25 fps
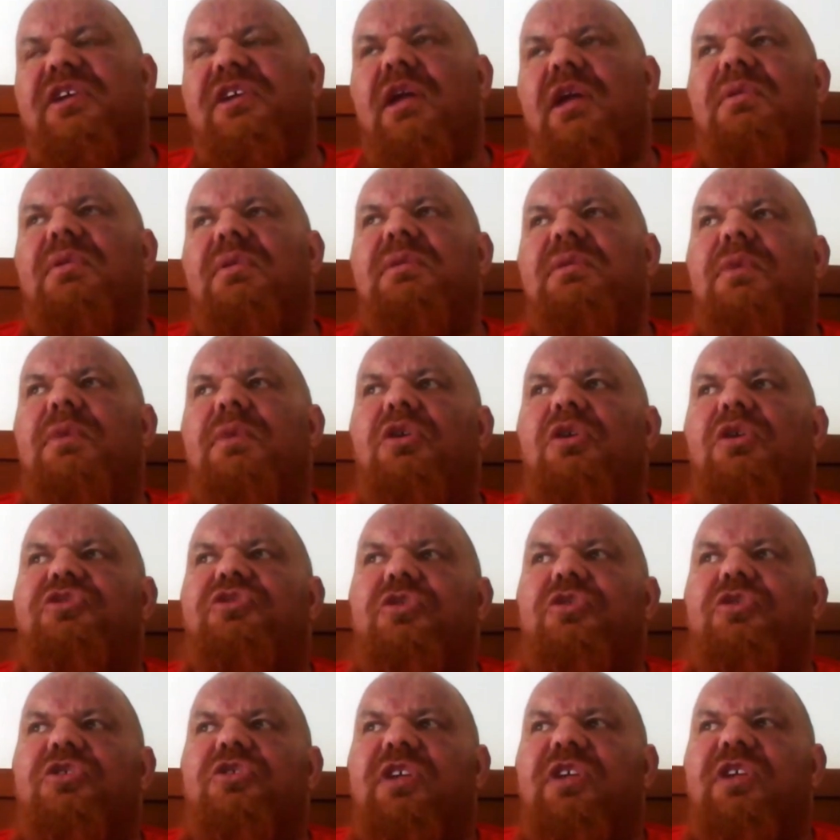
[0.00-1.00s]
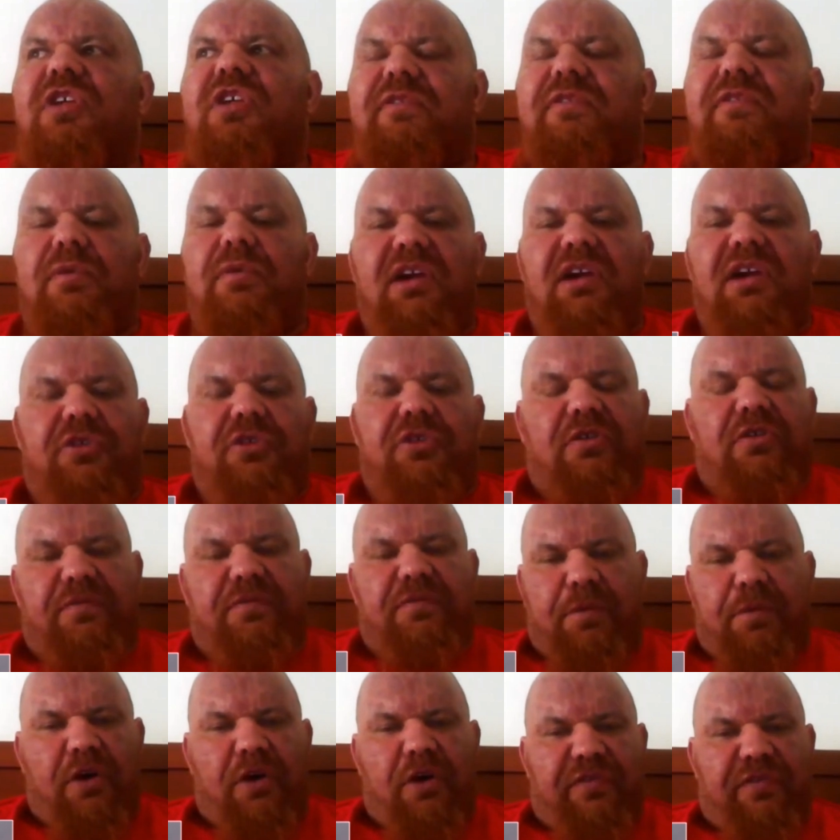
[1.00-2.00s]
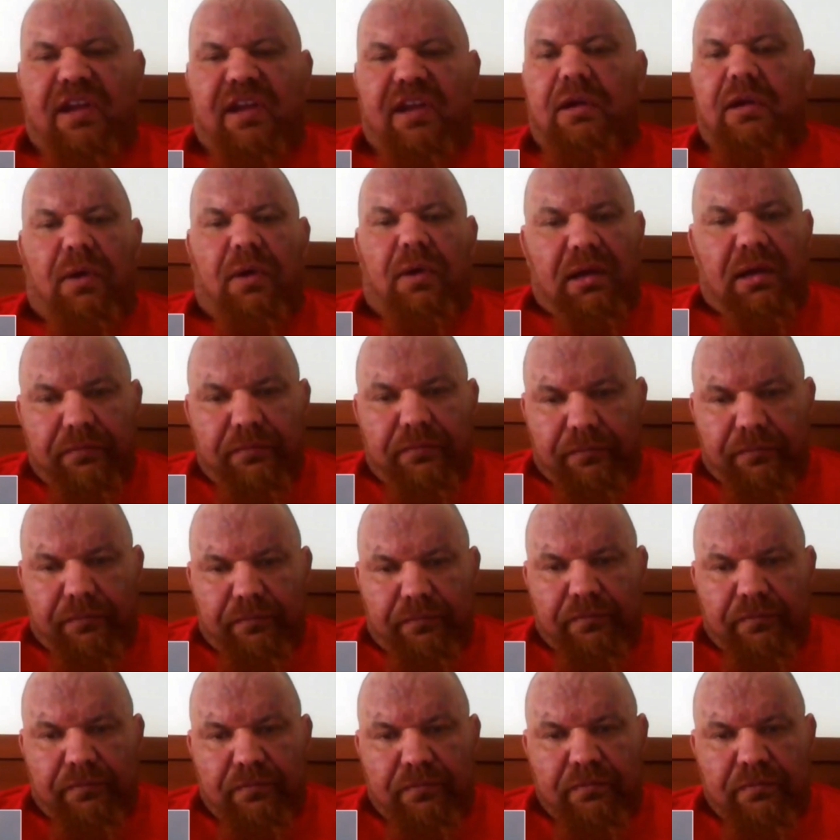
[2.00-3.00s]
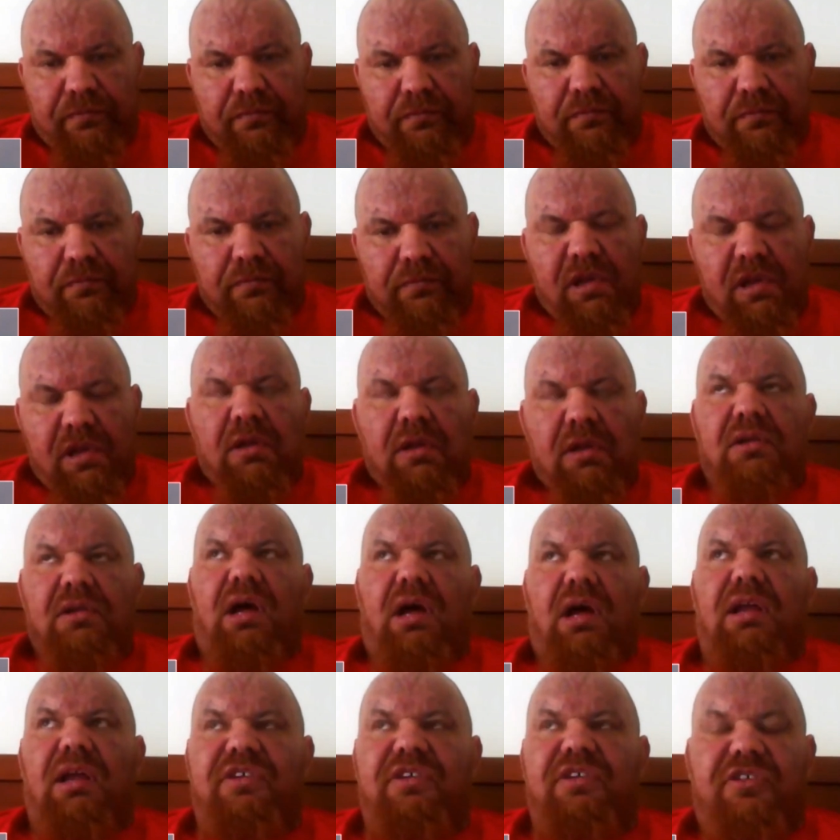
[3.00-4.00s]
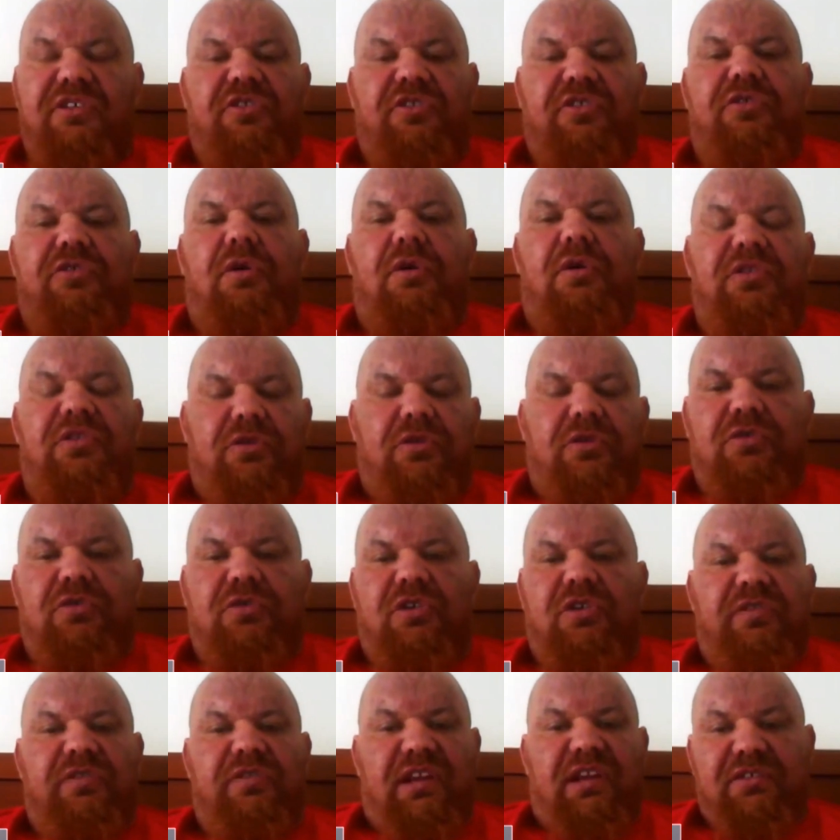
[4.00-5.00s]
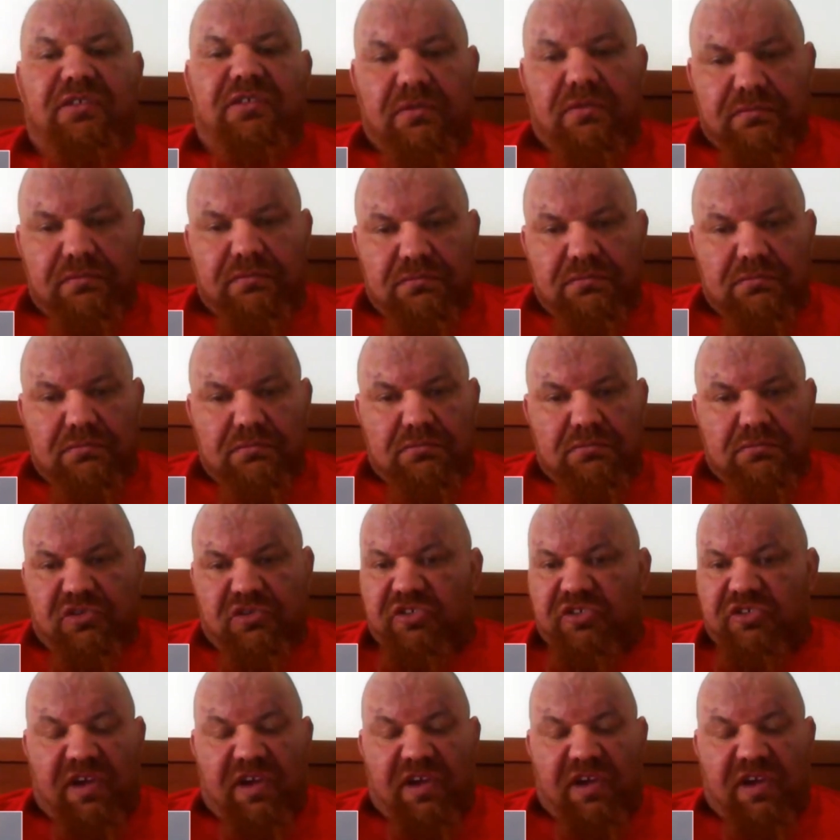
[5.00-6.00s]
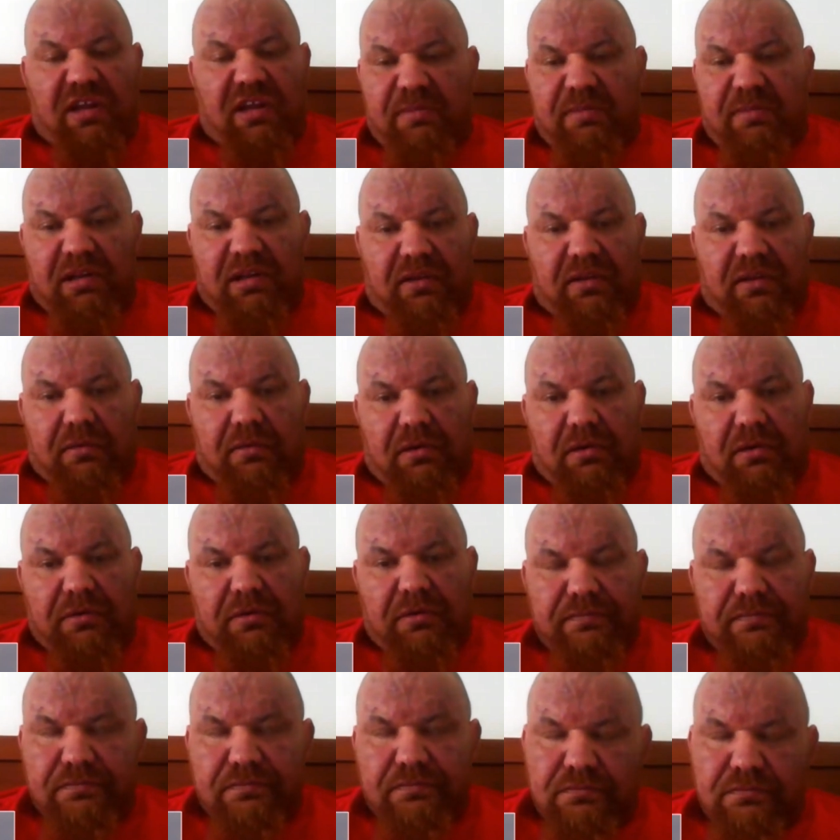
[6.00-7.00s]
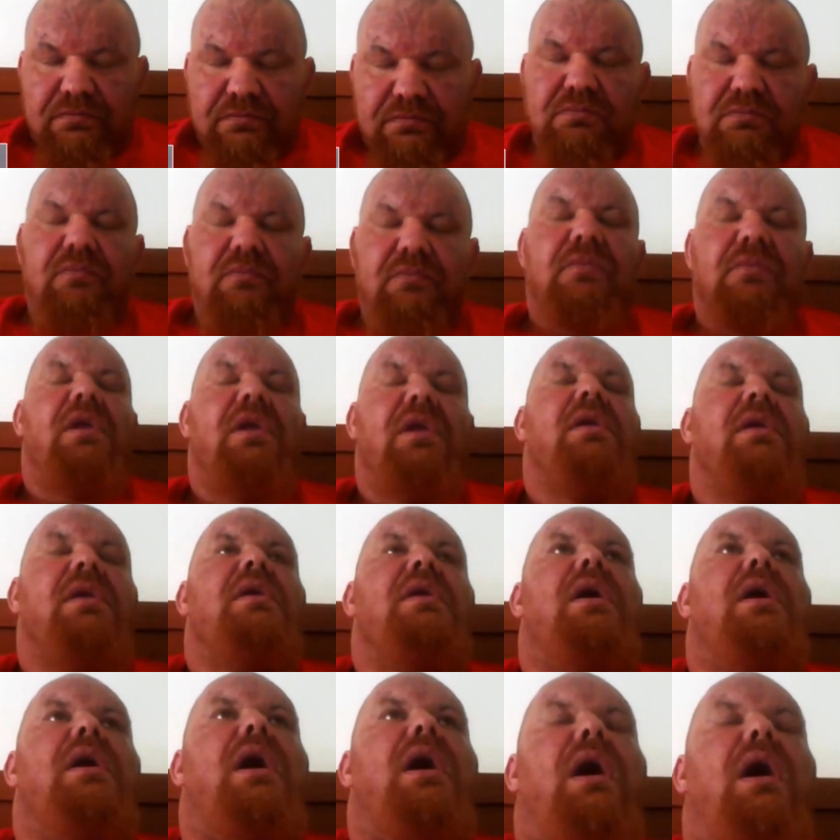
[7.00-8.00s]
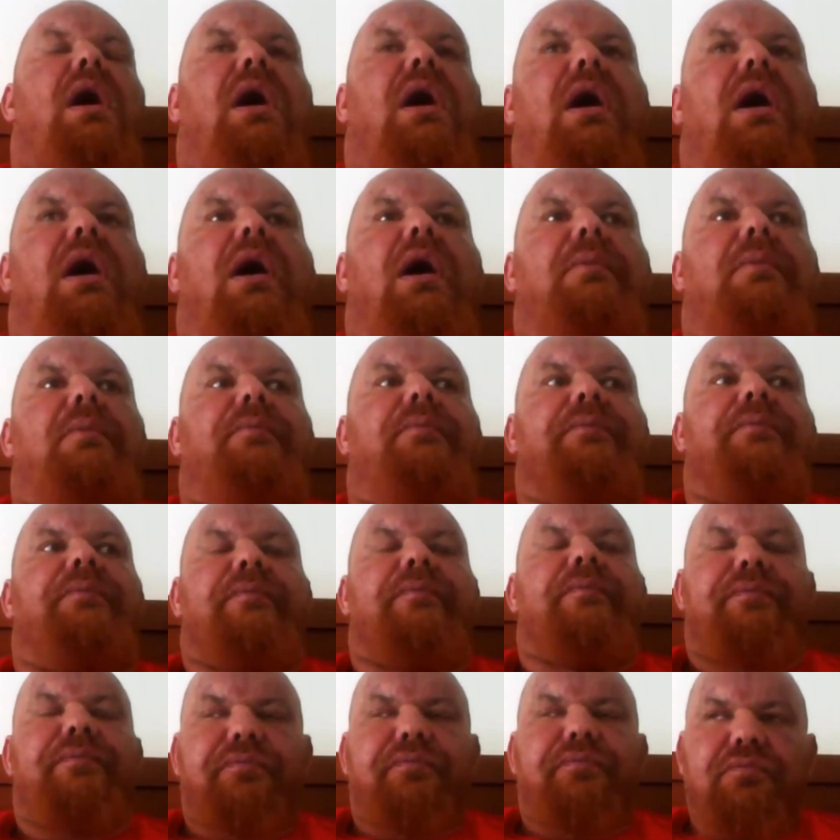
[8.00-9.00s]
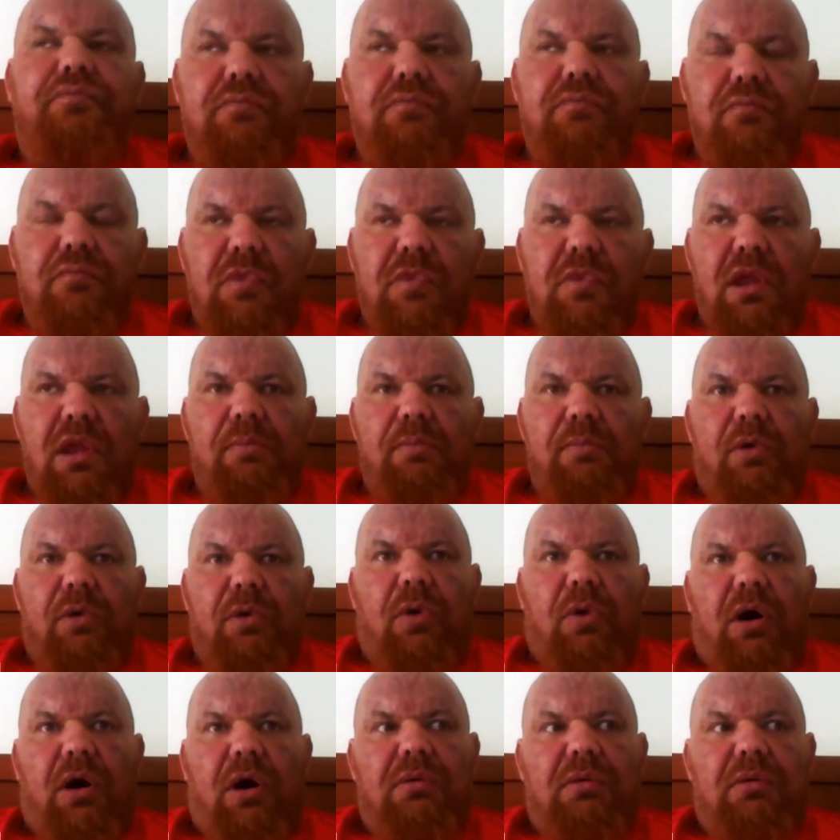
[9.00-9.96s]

generally most drugs have a ratio of both anyway. Okay. Like testosterone is 100 of each, so it's fairly middle of the road. Okay. But